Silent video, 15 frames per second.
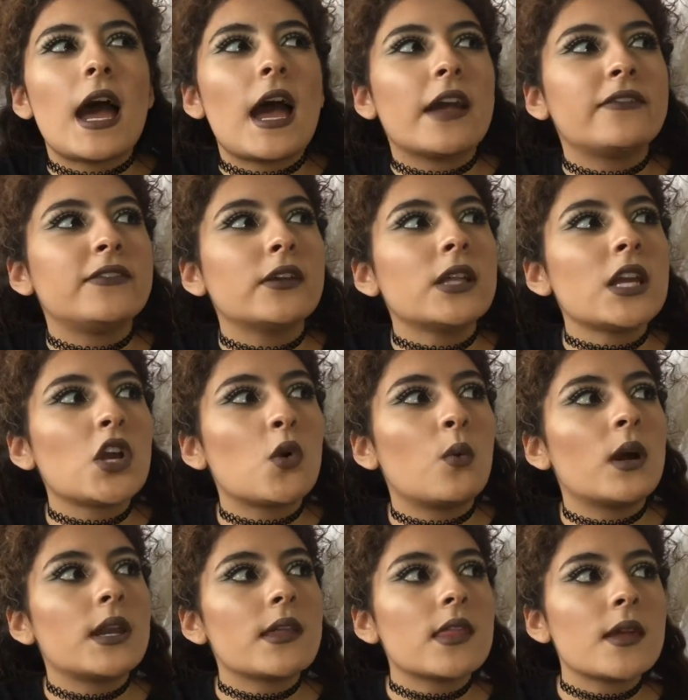I feel like
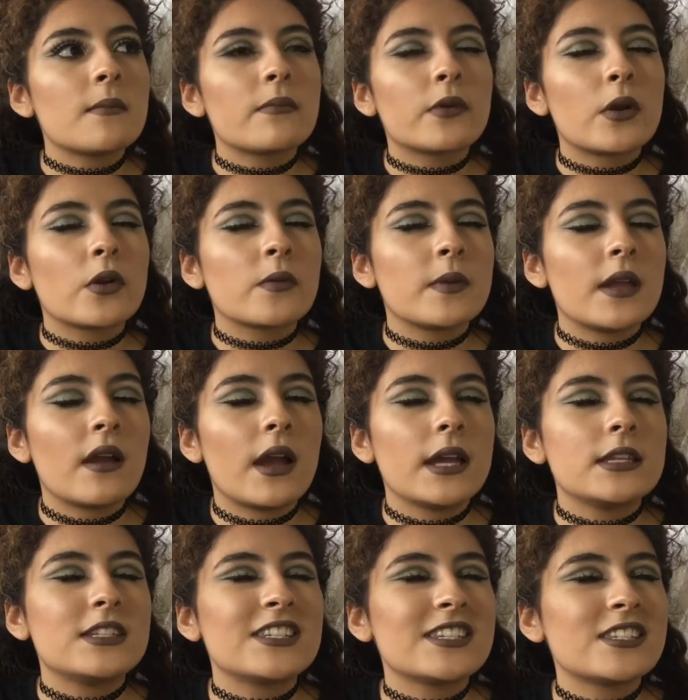one of them broke me out.
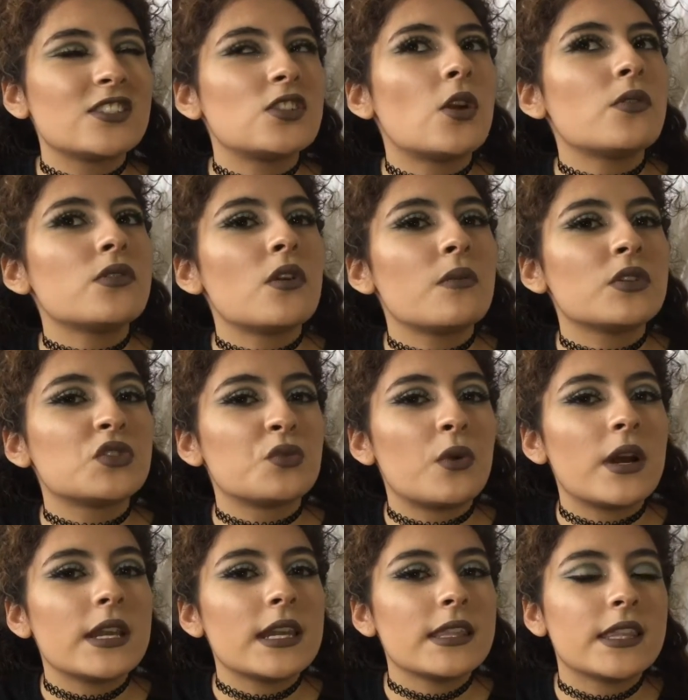I just don't know which
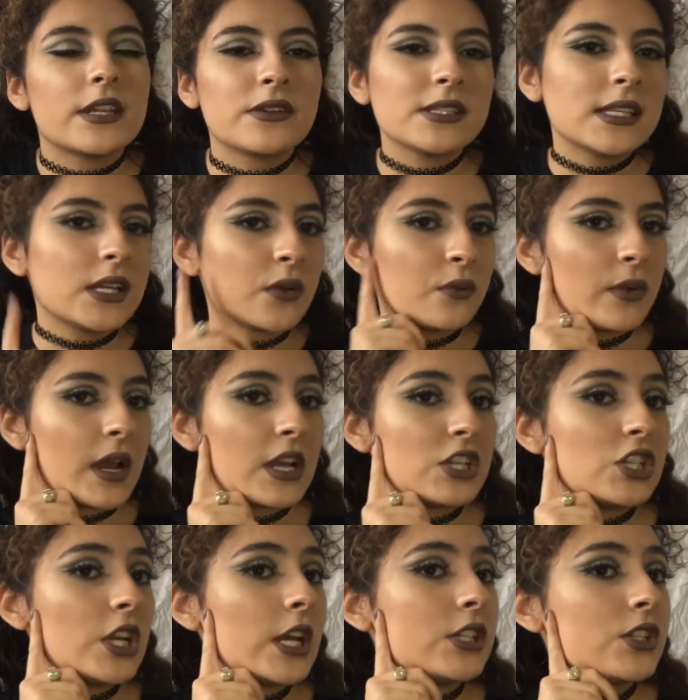one. There was like a
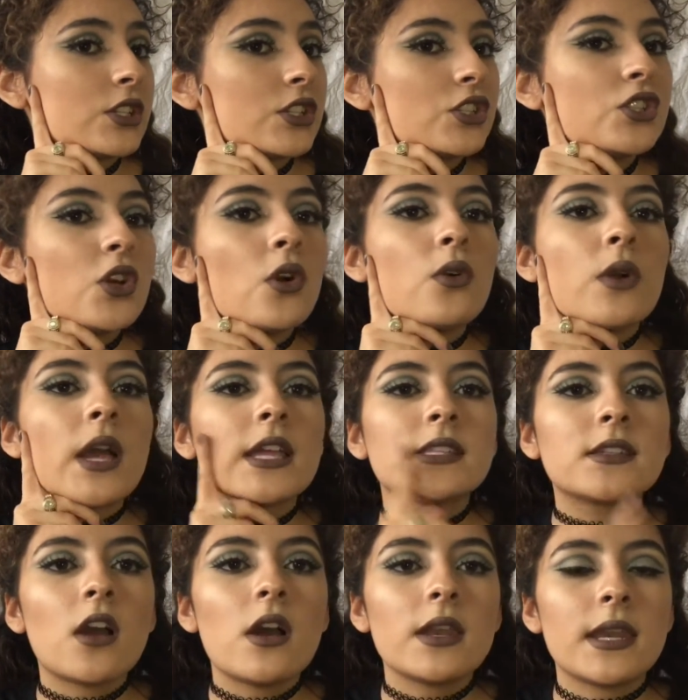rash here. I just don't,
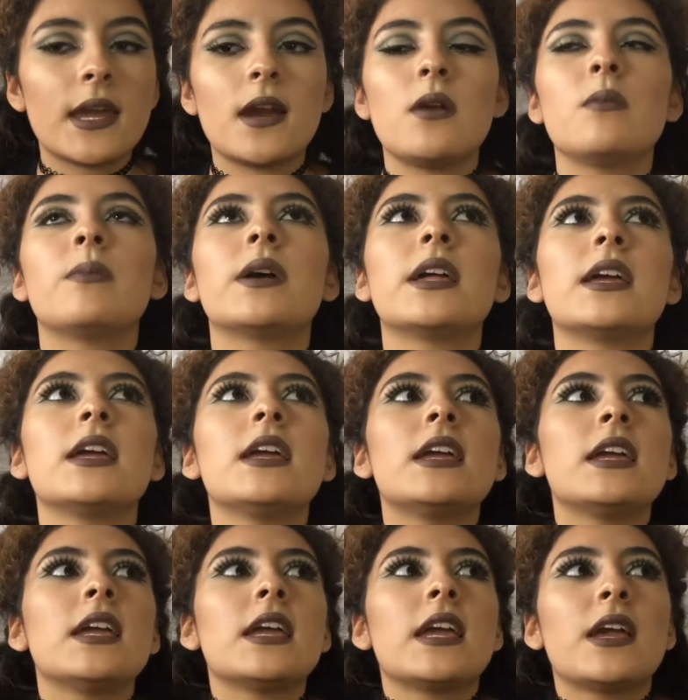it's gone now, but
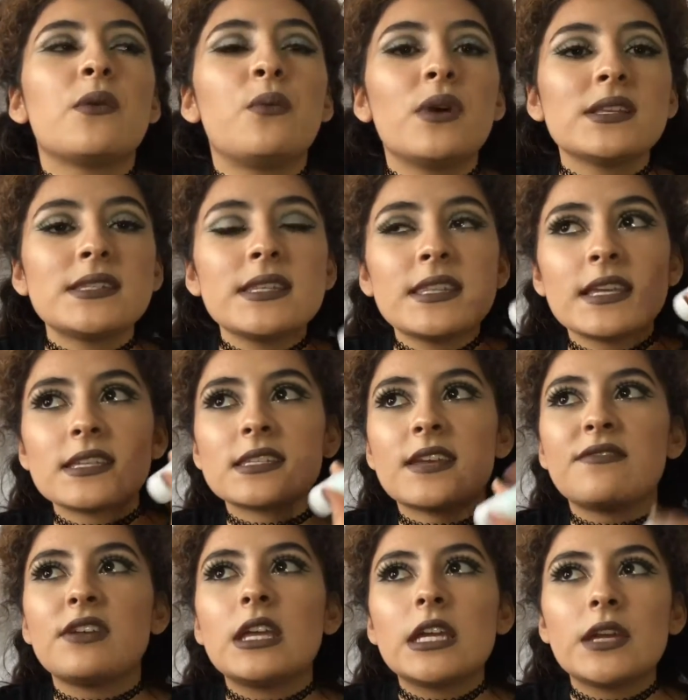it wasn't this.
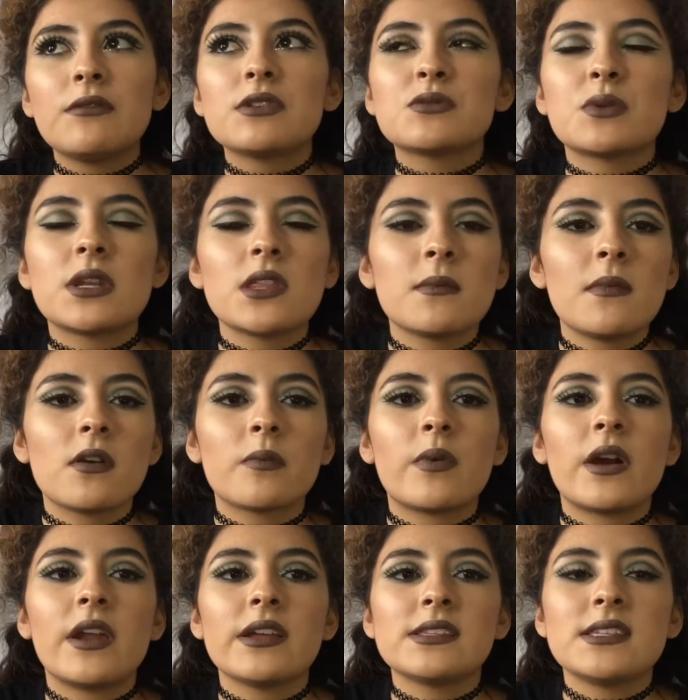I feel like it was one of the Milk
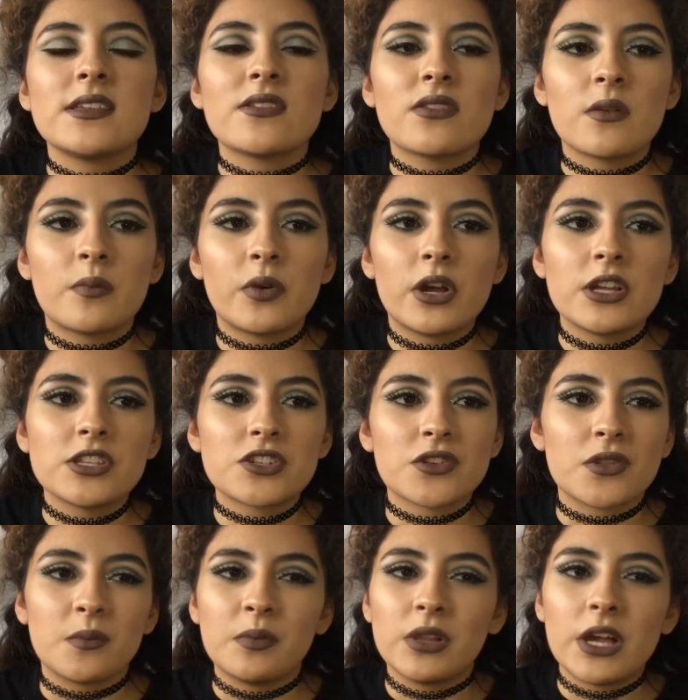products, either the bronzer
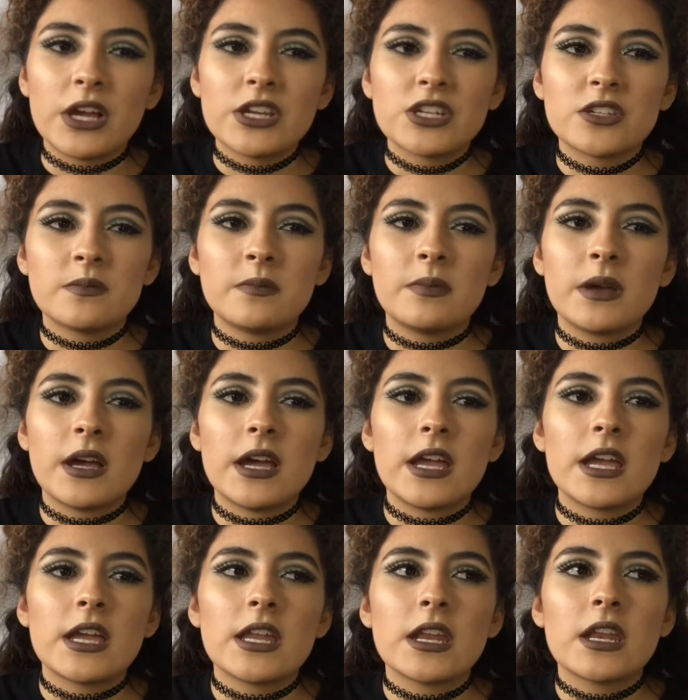or the blush,
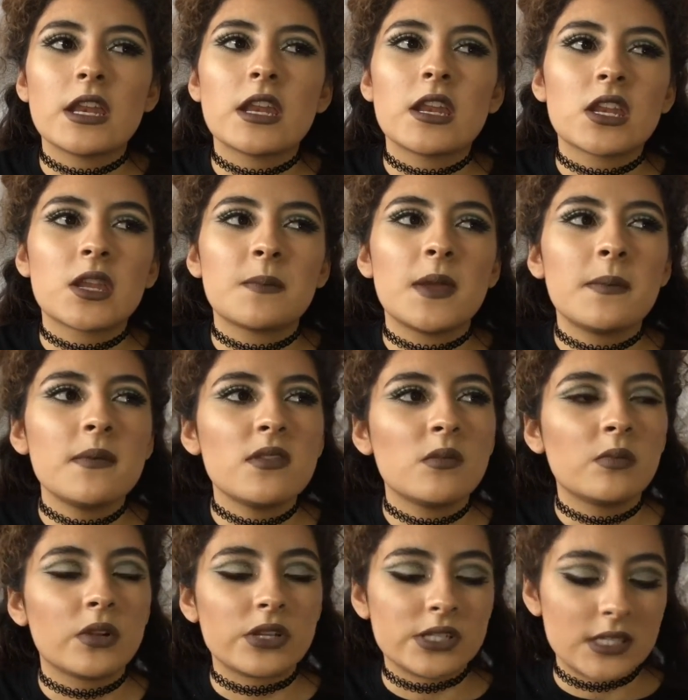but maybe the
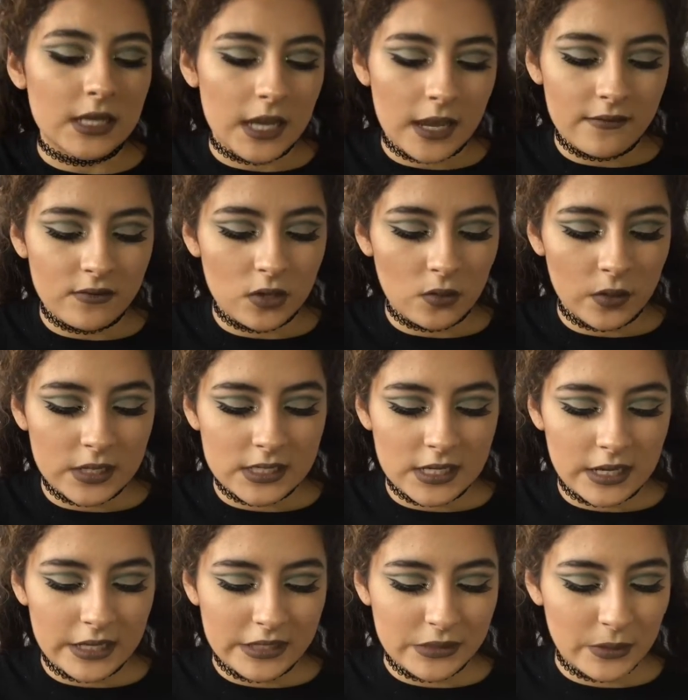blur stick. I have no
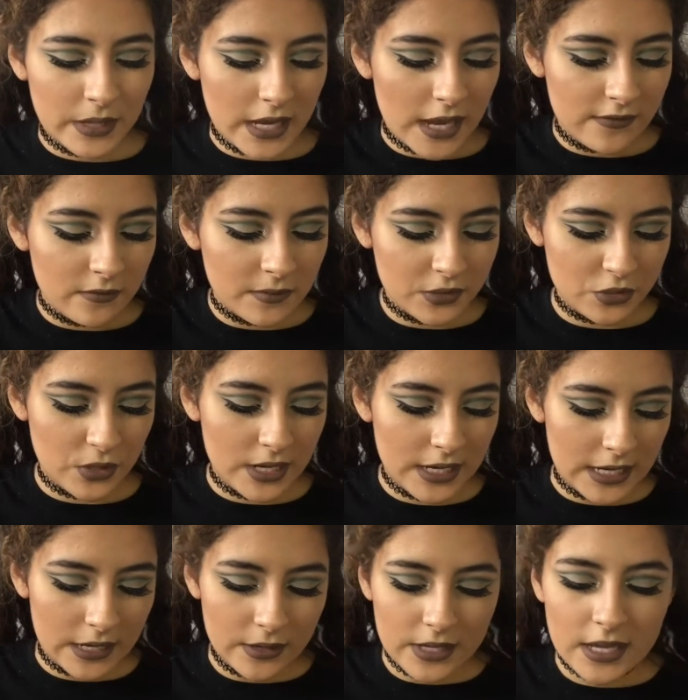idea. So I haven't been trying
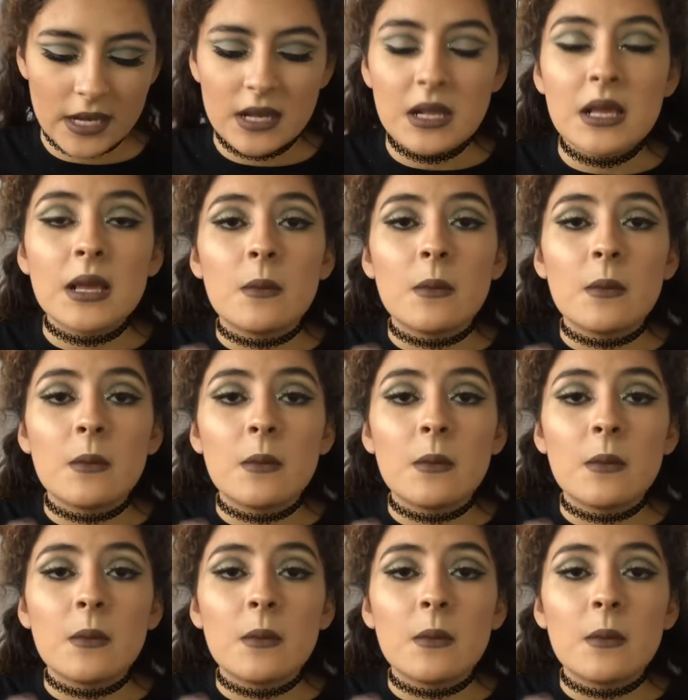it out yet.